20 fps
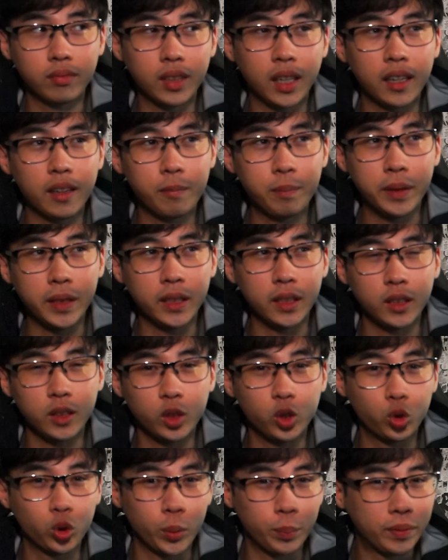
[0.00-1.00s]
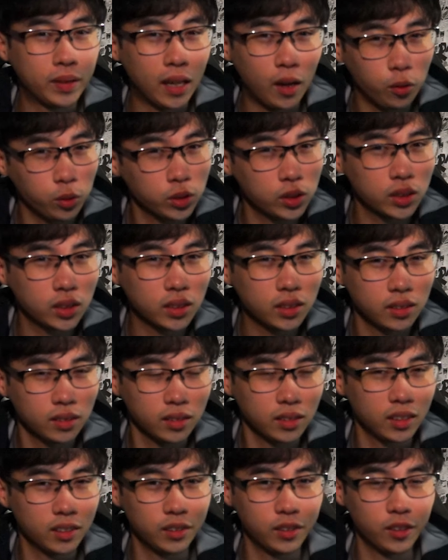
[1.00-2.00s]
kind of being dripped out
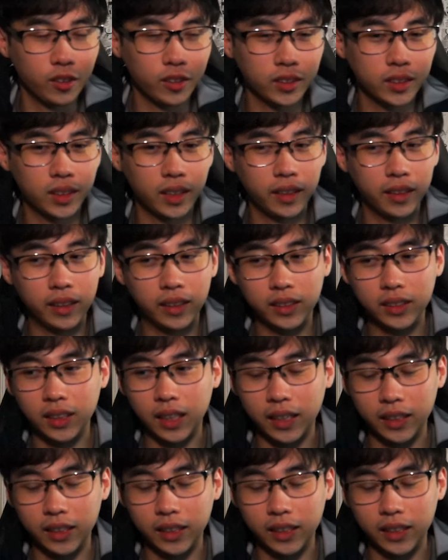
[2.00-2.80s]
in Arcteryx.